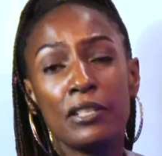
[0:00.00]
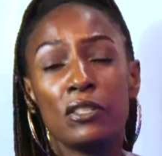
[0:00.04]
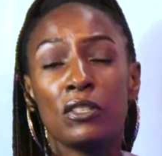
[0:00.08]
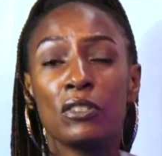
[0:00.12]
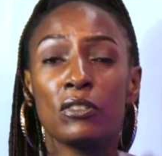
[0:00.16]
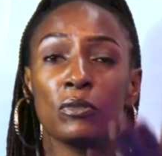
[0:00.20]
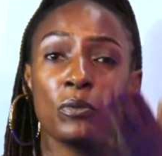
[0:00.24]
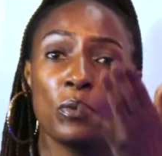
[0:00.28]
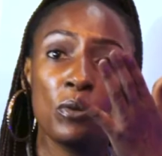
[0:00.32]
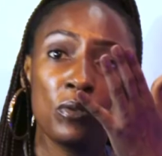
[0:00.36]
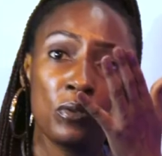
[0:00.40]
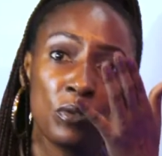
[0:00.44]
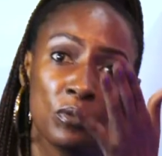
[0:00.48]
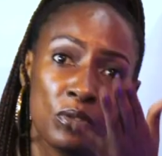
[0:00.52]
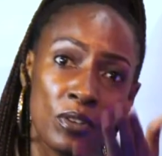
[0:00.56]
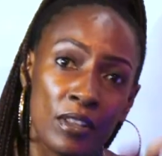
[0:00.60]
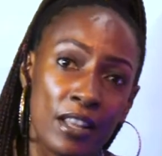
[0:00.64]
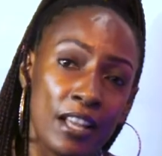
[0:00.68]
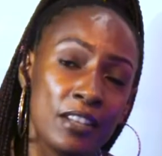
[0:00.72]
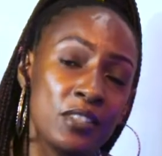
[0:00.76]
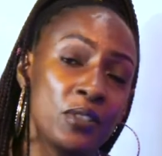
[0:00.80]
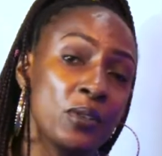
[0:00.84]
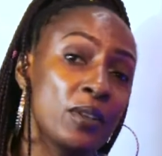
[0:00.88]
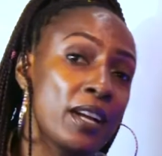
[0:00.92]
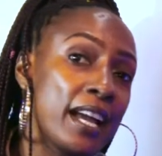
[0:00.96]
It's good to know
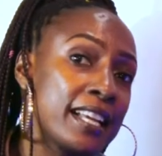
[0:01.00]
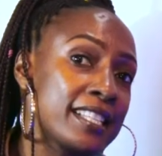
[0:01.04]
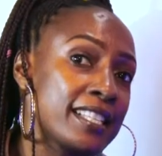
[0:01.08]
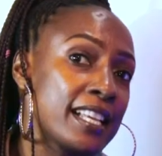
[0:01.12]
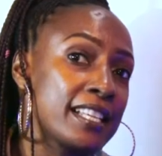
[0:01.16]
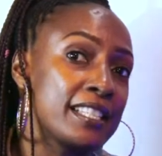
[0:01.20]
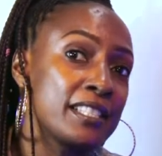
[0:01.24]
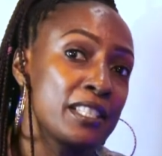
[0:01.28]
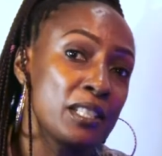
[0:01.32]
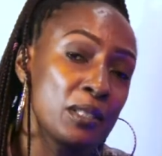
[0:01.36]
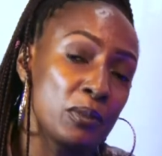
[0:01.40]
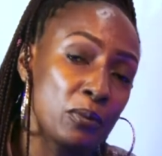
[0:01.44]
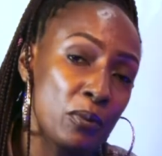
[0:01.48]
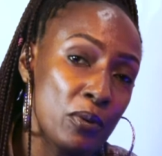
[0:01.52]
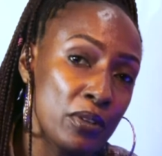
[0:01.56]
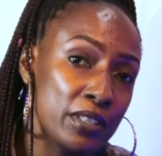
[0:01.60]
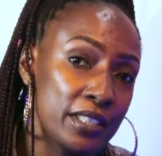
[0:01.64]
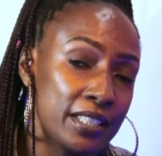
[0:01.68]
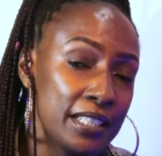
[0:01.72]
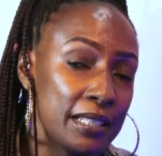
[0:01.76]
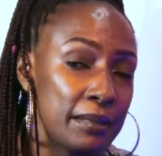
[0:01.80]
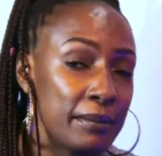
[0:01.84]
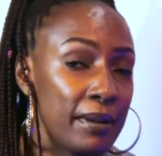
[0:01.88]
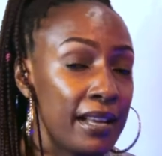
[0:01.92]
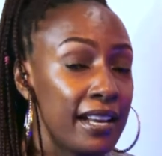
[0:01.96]
that you guys are still
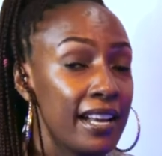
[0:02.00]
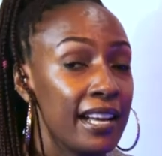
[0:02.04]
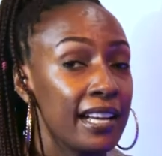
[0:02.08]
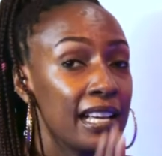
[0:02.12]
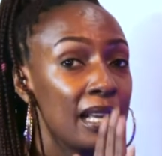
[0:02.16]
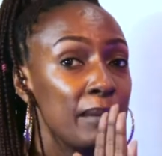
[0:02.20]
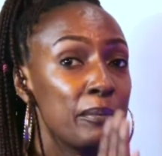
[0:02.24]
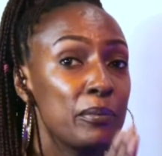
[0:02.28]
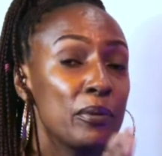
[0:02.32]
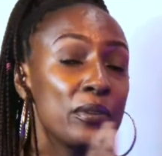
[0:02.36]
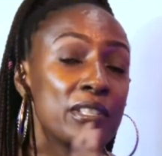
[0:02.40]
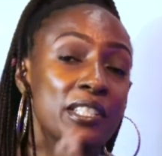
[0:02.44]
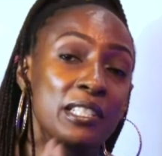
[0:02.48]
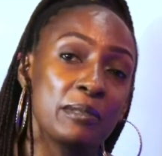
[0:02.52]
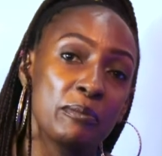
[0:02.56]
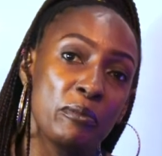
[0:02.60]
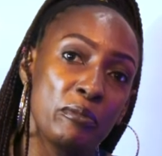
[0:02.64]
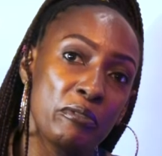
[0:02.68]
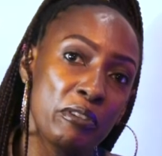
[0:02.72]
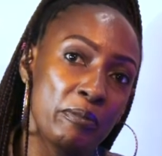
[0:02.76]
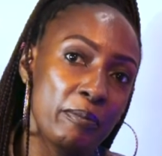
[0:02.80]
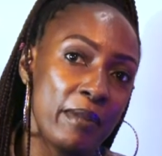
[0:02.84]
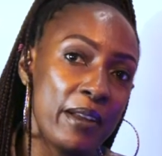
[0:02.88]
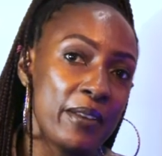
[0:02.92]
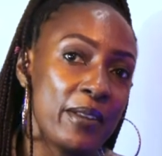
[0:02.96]
watching. When I keep watching
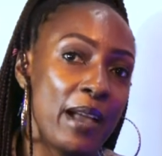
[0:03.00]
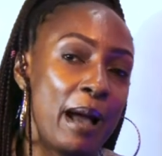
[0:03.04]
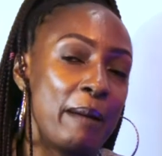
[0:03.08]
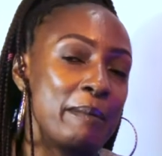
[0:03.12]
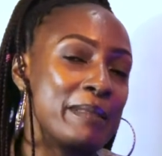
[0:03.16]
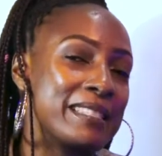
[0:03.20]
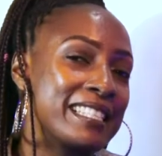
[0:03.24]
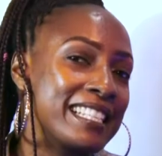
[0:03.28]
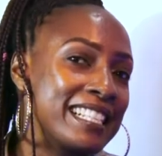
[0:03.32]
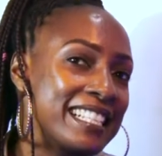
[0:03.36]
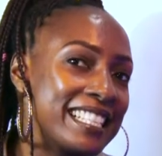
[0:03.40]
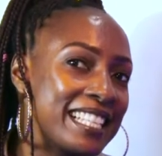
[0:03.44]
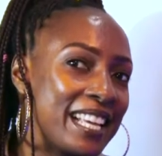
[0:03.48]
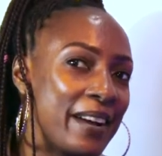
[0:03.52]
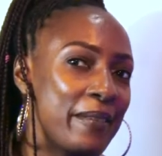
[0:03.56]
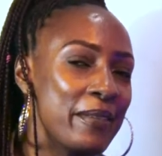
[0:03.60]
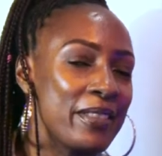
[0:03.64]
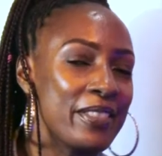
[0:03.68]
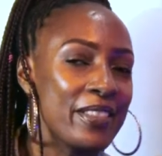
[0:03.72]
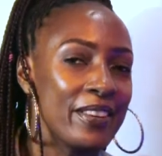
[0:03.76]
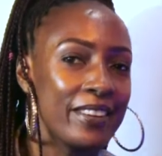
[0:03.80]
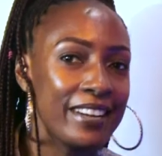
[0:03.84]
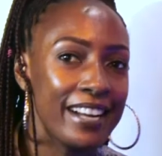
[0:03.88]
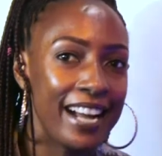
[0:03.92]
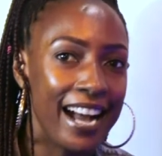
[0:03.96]
Movie Money, I'm still here
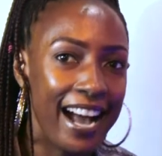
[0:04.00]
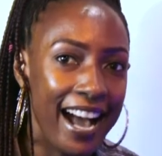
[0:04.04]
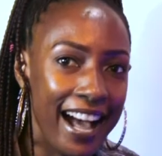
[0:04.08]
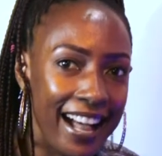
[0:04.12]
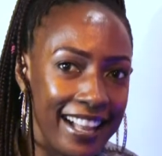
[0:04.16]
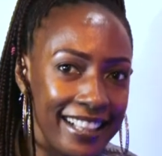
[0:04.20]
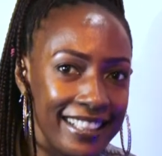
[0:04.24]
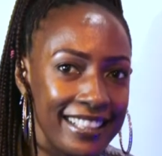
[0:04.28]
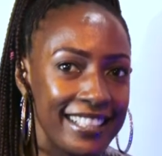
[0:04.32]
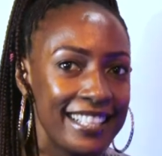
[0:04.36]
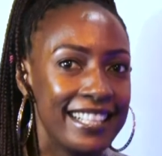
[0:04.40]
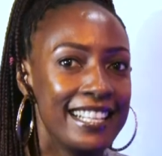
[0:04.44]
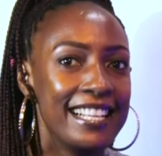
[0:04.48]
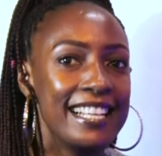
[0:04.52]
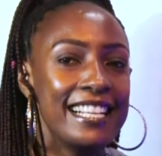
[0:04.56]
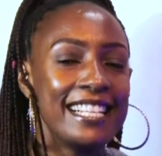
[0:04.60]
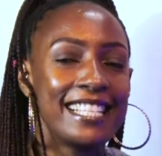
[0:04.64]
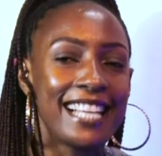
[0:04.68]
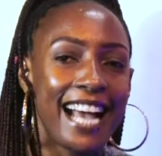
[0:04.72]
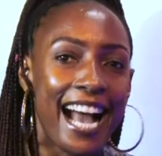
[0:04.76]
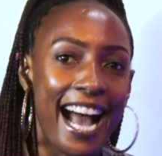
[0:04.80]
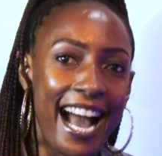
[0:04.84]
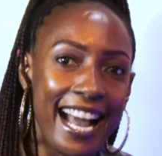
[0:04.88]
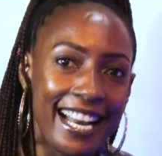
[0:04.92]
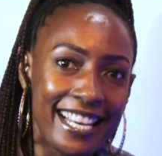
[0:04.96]
with your girl,
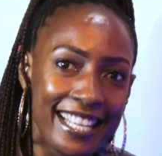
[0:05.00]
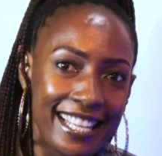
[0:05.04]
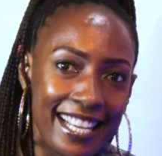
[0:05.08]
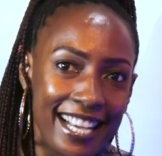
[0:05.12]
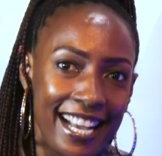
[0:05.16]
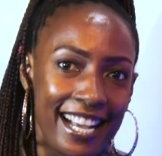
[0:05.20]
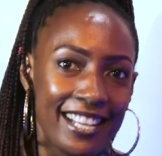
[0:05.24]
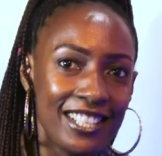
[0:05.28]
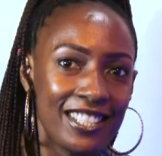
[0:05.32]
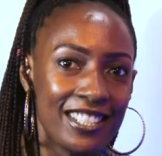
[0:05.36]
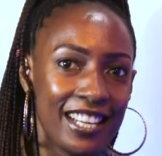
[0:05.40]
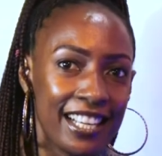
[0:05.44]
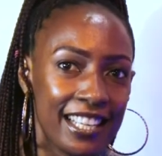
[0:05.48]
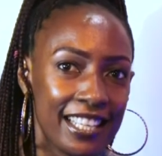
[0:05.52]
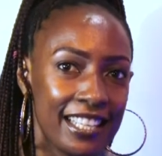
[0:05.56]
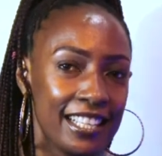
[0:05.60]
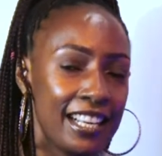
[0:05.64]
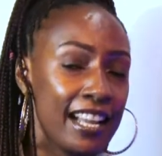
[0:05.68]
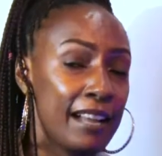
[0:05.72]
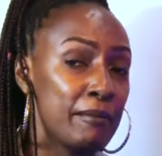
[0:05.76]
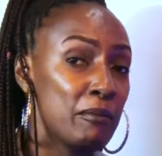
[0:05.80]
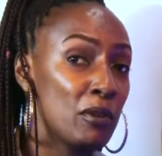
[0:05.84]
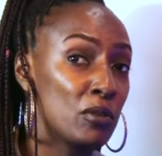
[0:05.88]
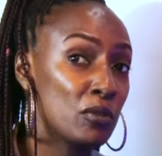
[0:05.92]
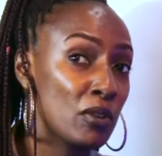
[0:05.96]
Tania,
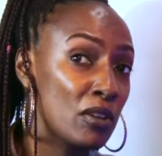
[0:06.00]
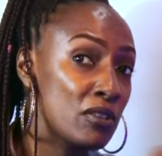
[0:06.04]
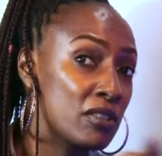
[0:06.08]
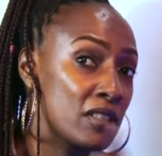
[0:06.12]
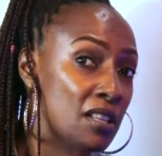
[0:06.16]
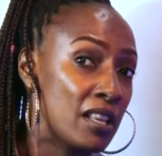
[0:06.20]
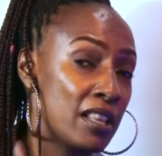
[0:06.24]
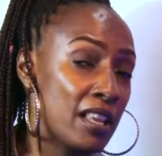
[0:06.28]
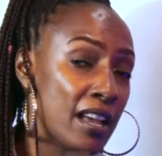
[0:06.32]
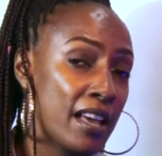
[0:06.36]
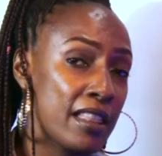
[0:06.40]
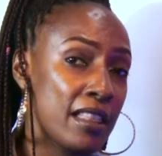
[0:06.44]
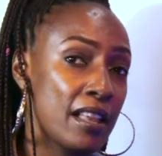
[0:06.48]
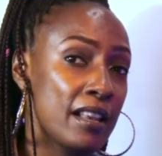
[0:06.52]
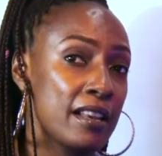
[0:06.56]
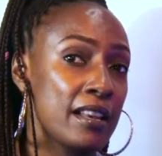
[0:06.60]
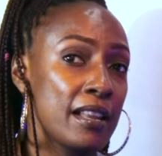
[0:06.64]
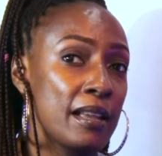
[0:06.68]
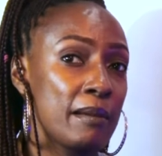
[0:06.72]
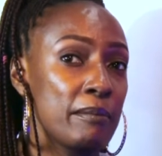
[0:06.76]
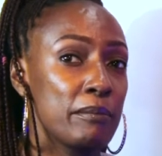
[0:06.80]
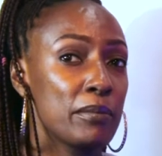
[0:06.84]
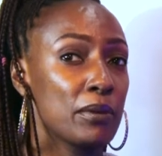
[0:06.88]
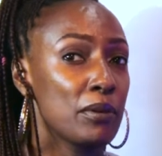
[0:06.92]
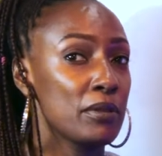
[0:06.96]
Shakirah. I'm not going to say the other
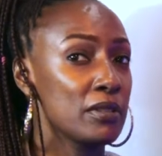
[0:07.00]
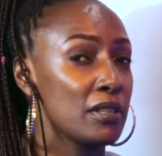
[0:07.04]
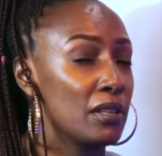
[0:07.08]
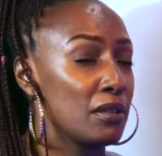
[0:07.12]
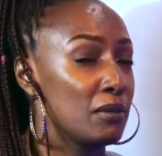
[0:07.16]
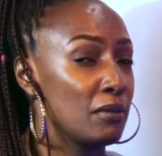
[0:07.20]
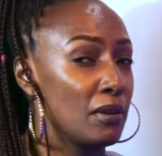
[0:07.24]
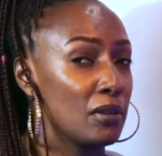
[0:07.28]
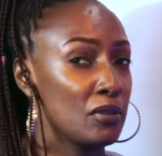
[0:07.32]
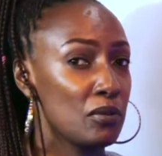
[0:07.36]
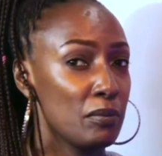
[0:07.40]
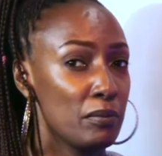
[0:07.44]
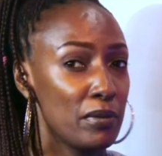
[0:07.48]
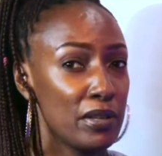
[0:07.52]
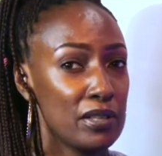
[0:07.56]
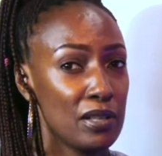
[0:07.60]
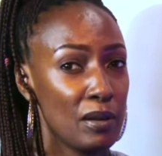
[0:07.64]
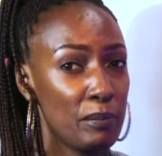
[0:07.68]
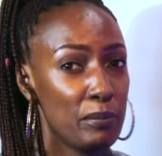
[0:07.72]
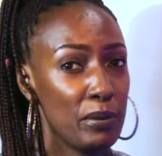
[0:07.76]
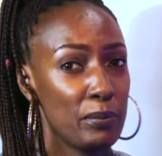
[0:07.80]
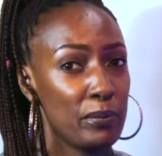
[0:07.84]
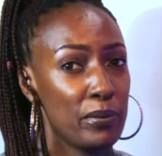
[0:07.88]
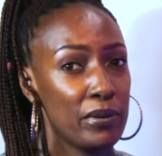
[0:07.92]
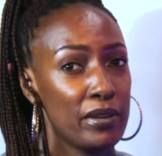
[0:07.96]
name because I don't want to mess
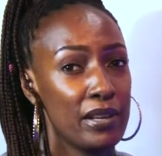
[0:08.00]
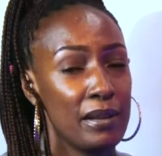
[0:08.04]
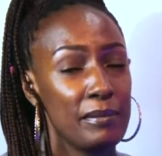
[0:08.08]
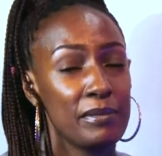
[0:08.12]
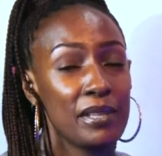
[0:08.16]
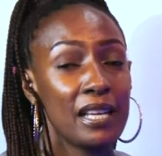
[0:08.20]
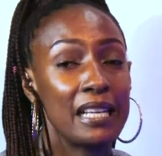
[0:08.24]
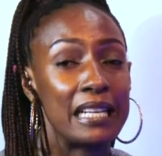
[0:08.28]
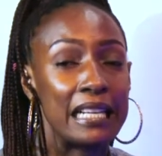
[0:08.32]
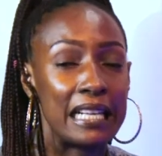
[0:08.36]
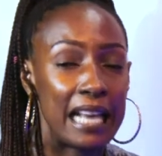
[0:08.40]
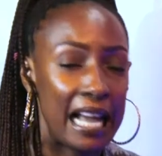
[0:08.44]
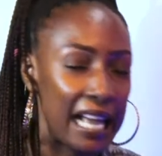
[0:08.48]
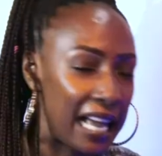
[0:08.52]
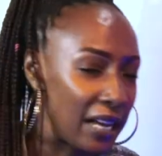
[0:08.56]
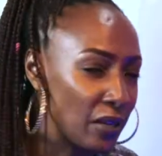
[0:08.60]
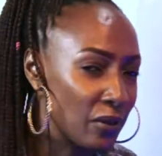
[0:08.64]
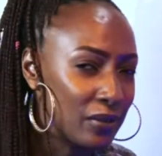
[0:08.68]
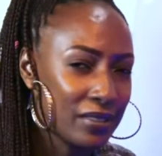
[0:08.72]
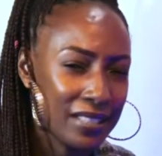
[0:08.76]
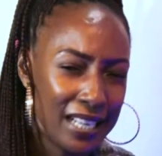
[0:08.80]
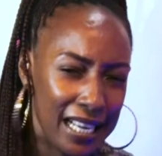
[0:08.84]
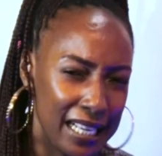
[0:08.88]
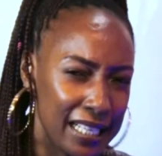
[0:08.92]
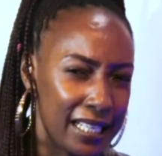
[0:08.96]
up people's names. I
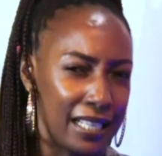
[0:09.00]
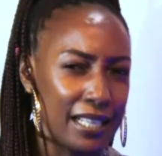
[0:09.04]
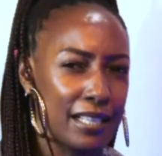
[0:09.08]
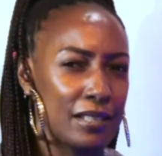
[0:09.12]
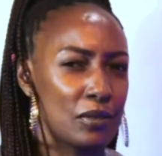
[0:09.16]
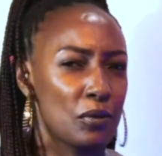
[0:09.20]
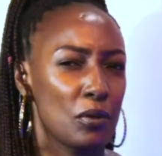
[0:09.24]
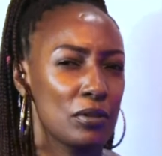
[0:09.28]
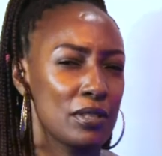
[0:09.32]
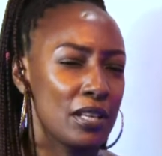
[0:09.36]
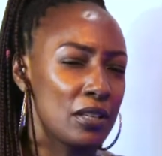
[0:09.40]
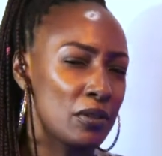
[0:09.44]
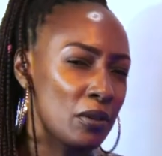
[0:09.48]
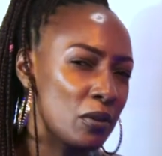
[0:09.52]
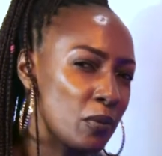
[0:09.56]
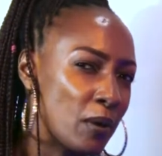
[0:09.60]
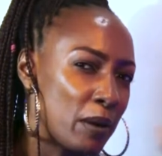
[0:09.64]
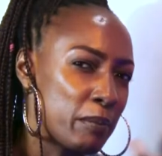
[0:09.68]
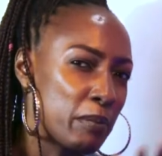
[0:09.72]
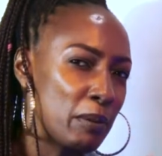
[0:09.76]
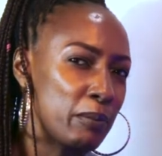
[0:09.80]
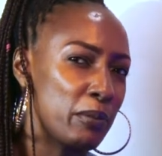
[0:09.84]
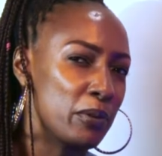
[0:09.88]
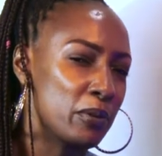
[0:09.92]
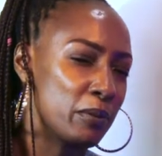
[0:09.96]
don't like it because I don't
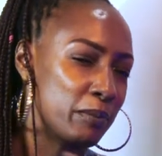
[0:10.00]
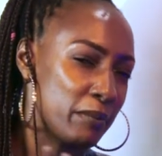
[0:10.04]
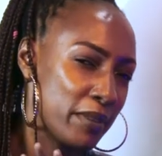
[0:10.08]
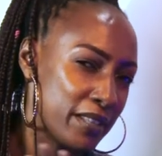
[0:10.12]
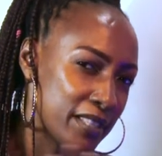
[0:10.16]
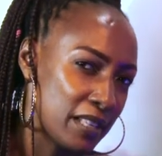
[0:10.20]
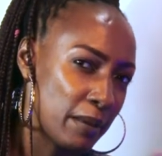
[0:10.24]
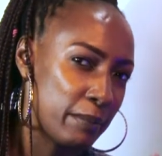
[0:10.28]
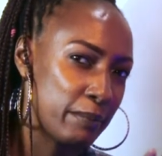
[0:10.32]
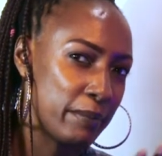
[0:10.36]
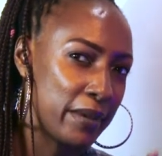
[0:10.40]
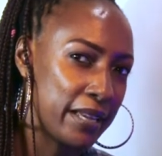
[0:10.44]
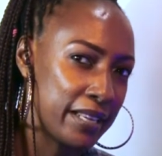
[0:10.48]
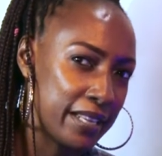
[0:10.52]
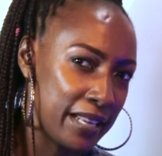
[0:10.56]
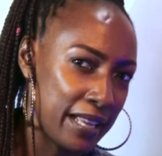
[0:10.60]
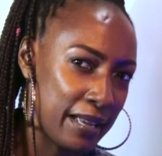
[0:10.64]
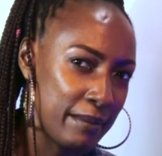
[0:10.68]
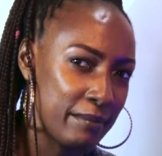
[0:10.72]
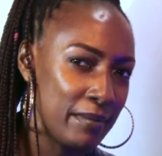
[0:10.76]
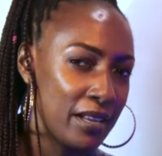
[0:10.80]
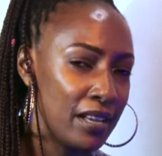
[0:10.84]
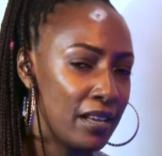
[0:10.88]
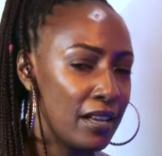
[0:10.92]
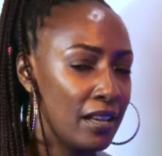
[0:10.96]
want people to mess up my
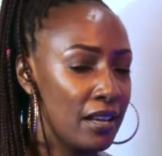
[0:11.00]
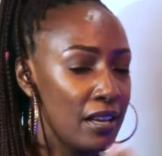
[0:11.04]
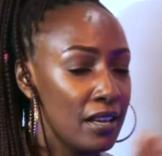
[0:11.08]
name.